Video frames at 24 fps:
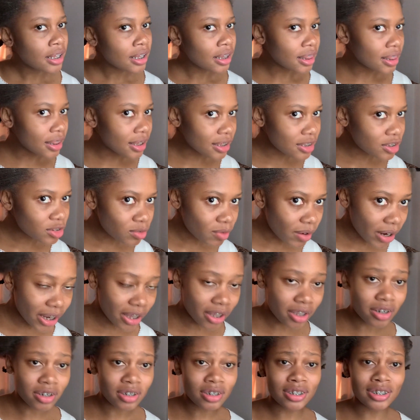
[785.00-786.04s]
this right
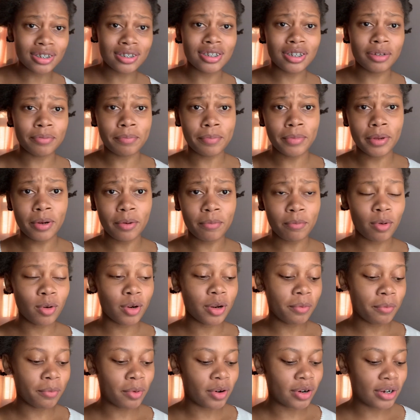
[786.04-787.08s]
here is an
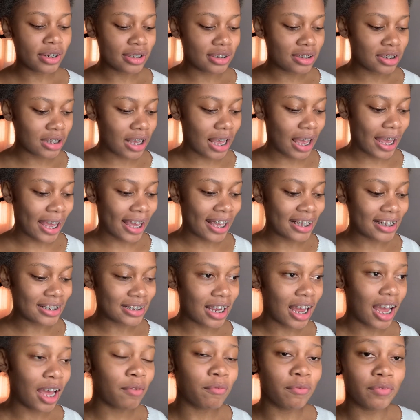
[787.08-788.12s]
important part and
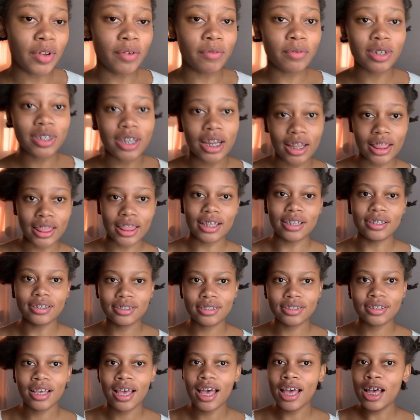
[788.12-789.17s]
I've never done this.
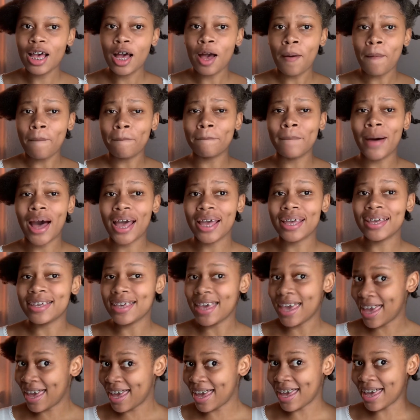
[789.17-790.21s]
My
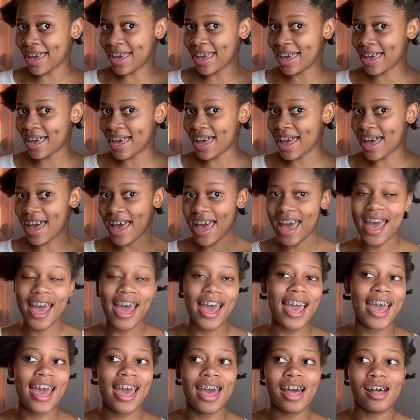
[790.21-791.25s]
hair
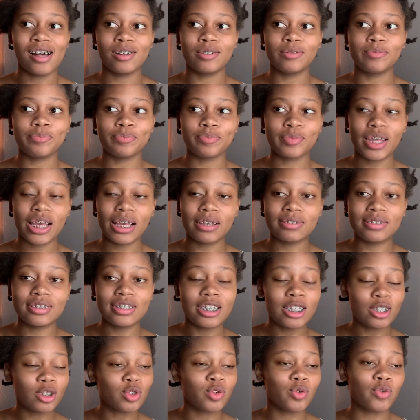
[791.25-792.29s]
has
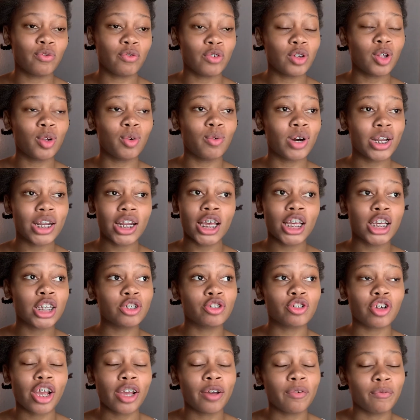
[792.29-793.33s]
yet to feel what a
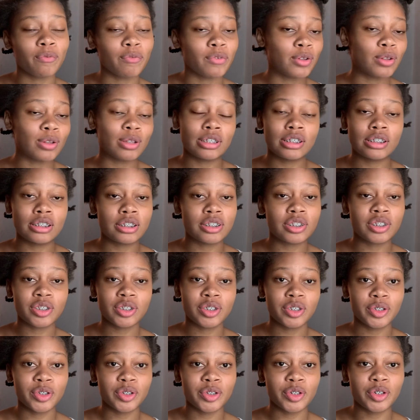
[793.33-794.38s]
hairdryer feels,
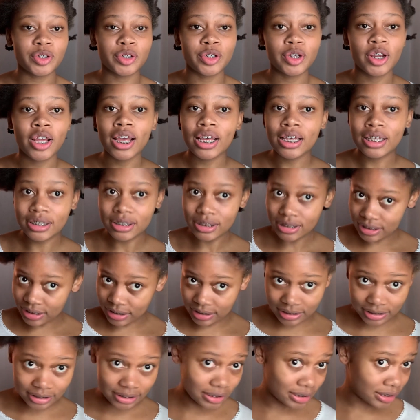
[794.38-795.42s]
you know,
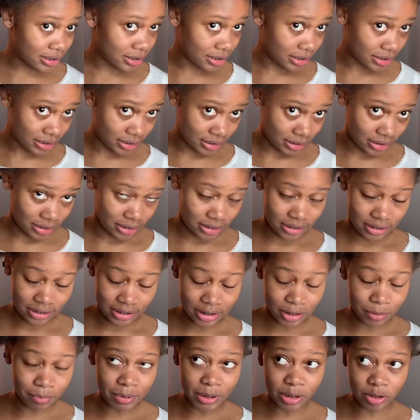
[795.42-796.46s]
since
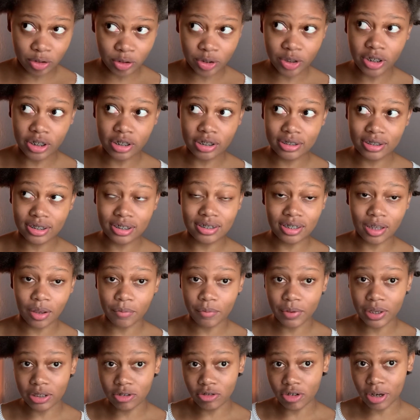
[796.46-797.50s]
it's been 2 years since I've
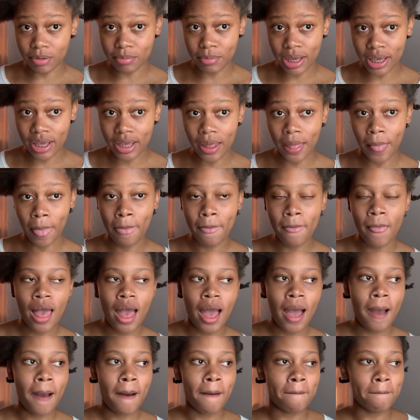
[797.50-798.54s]
hair dried my hair.
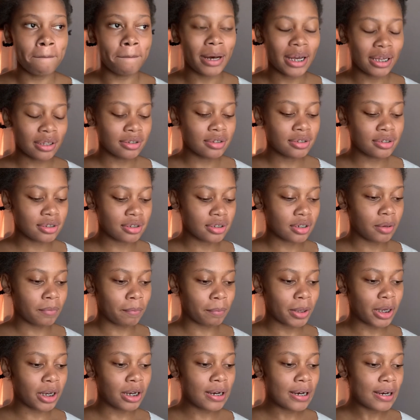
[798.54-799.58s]
But
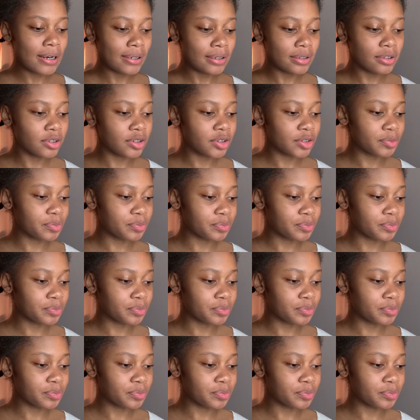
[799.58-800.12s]
because